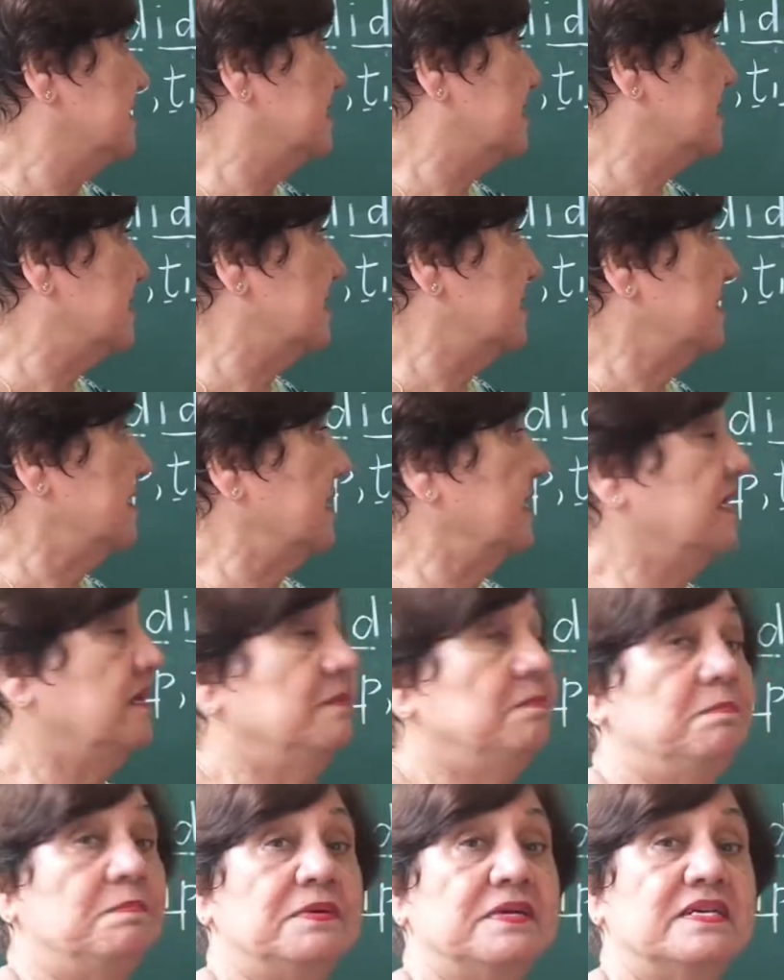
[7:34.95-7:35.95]
Z,
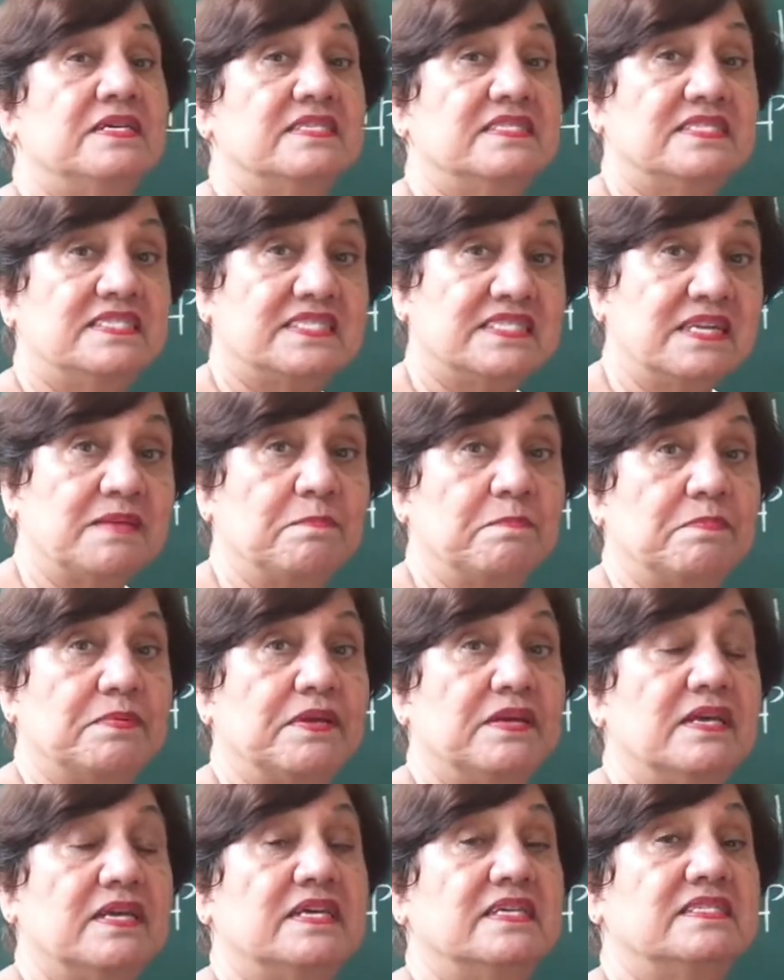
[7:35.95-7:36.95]
ip, zip.
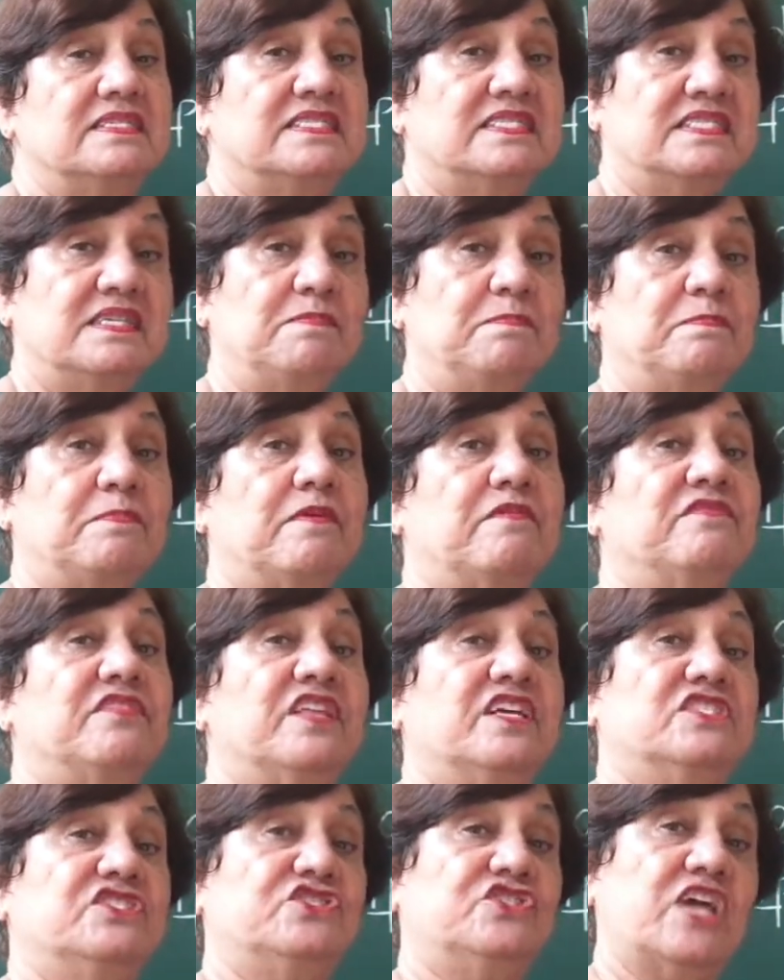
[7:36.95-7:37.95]
Zip of
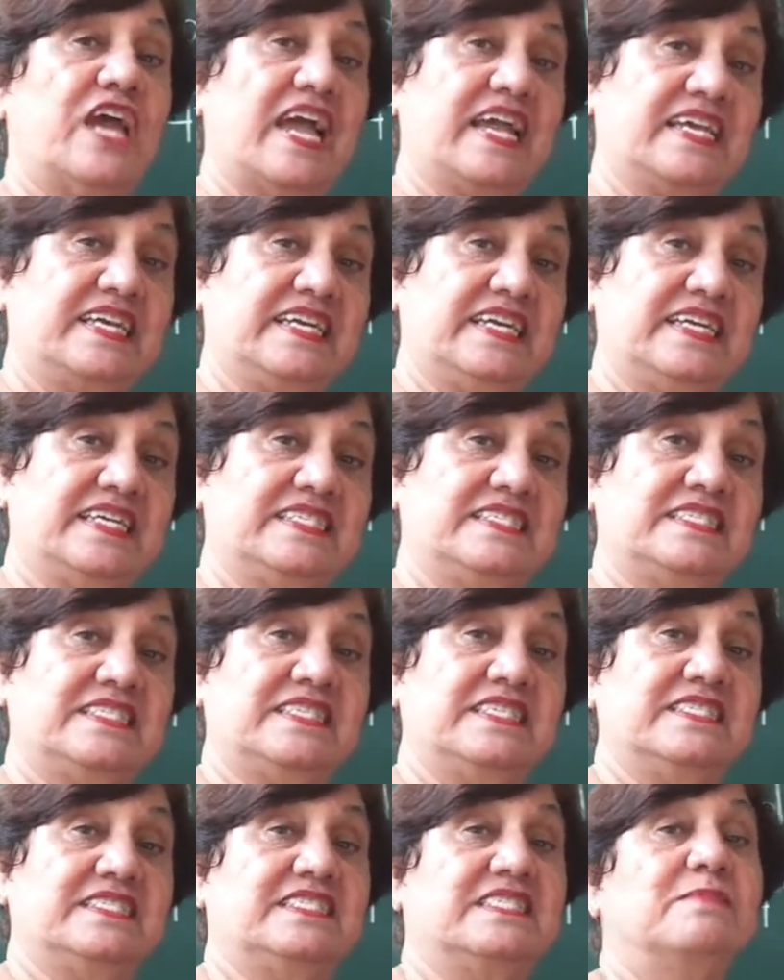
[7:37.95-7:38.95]
the jacket,
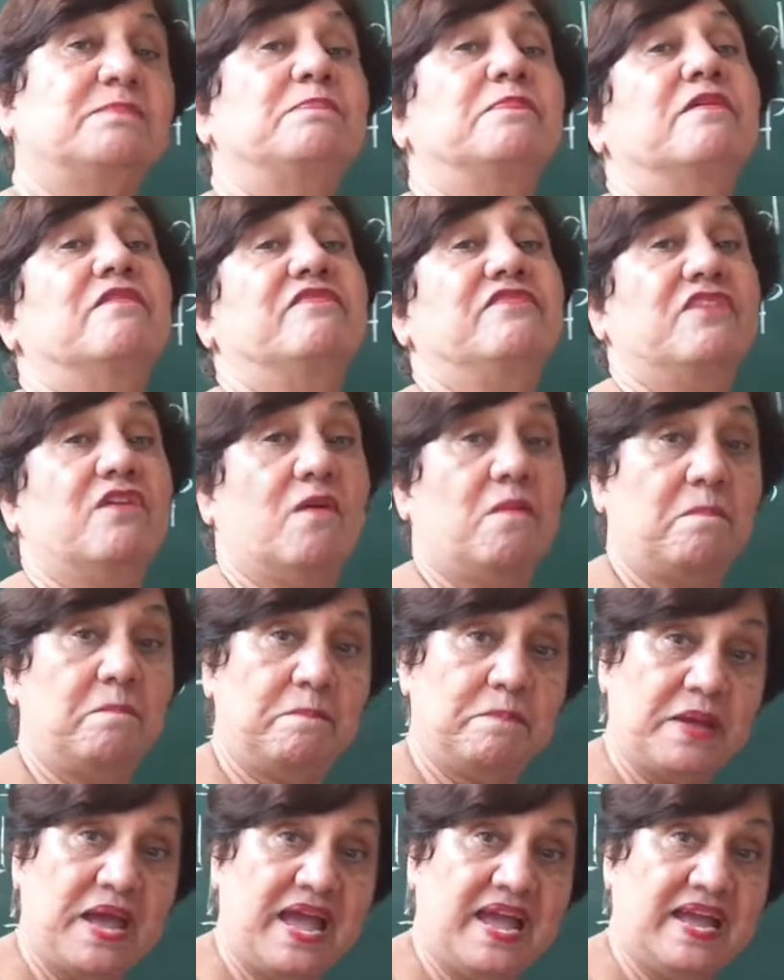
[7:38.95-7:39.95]
zip of your
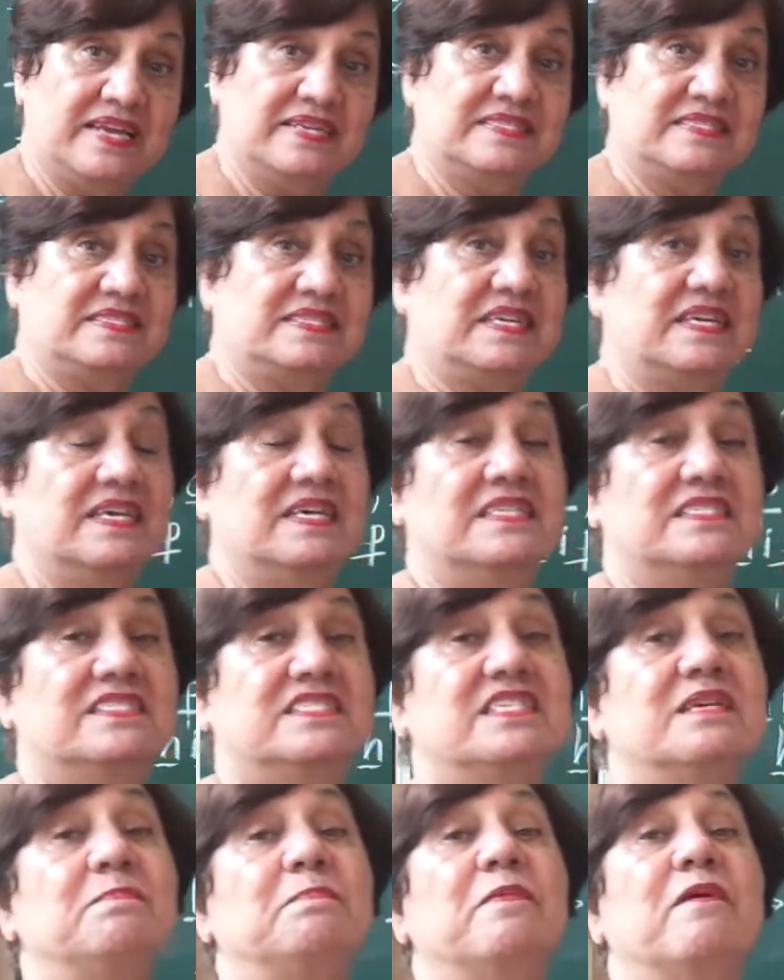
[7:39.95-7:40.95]
pant,
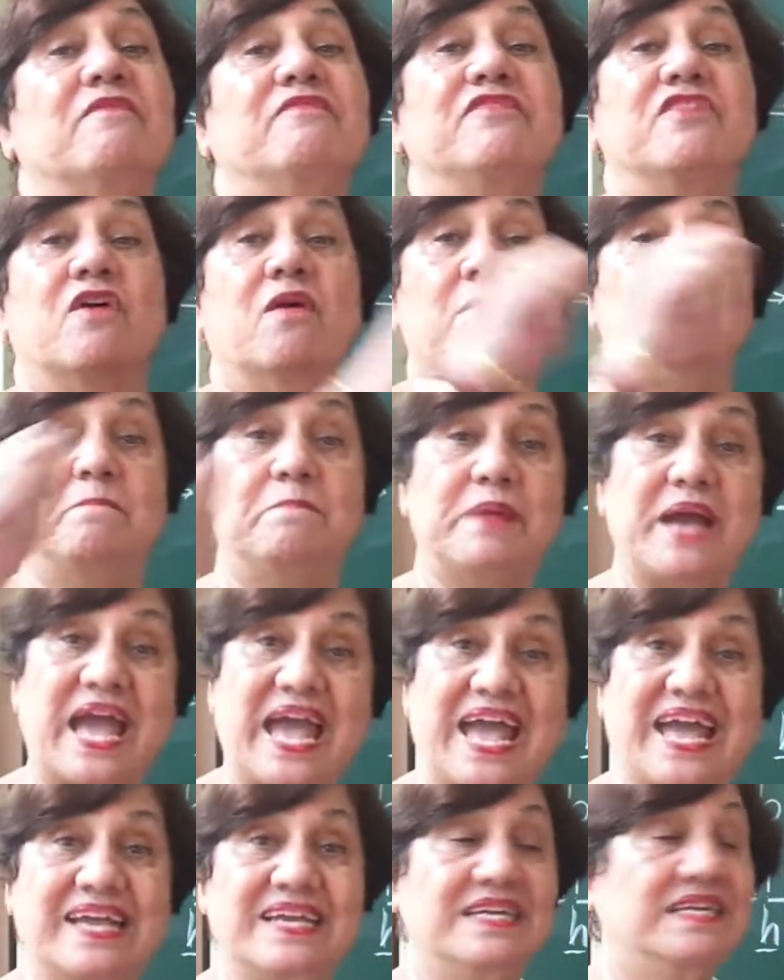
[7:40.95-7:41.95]
zip of your
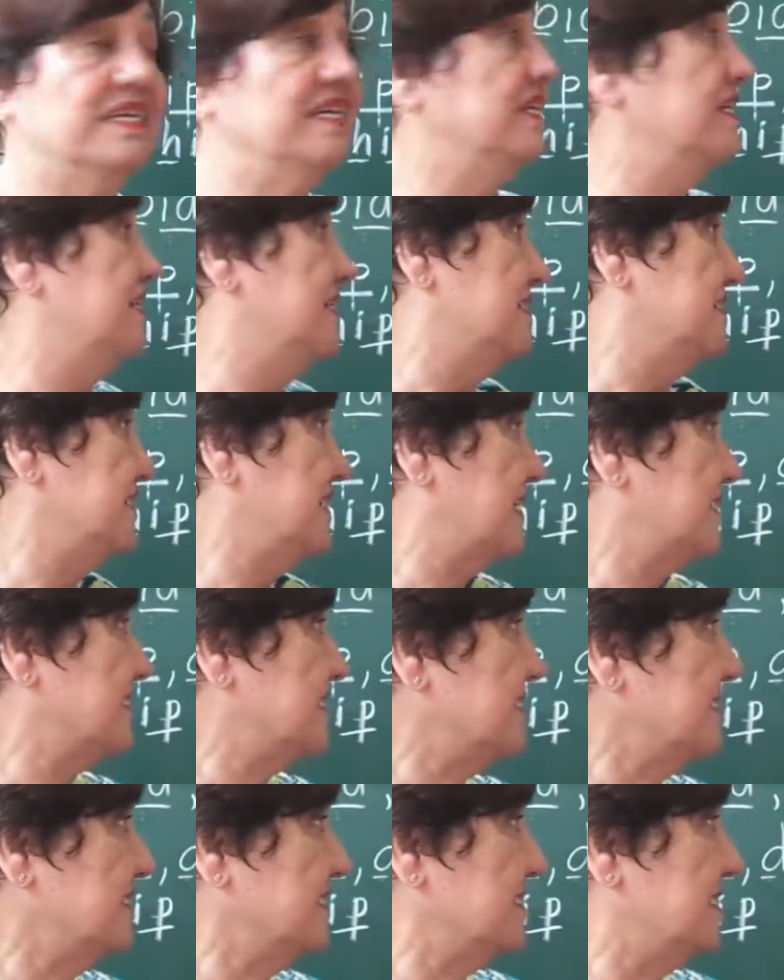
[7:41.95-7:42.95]
bag. That
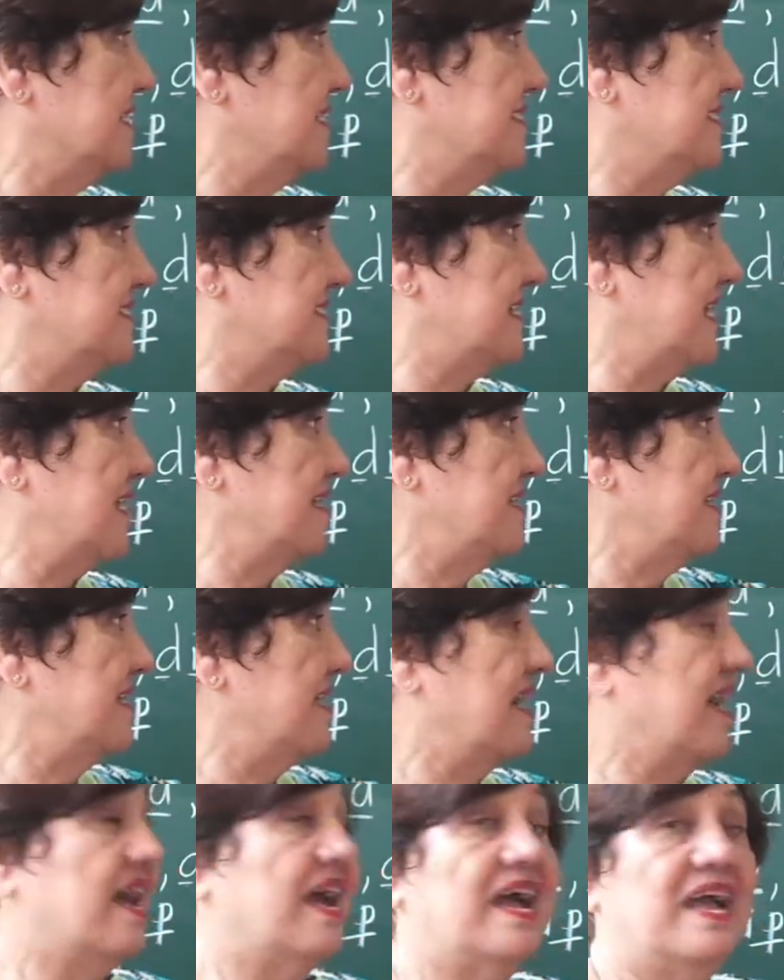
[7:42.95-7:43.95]
is
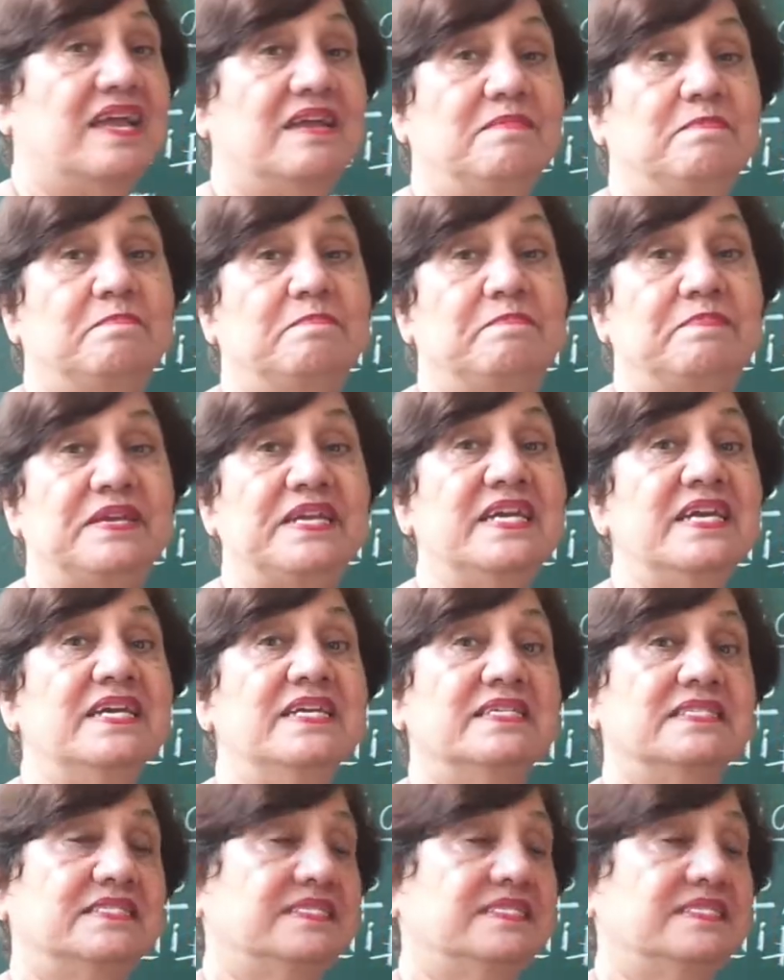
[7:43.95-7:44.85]
Z-I-P,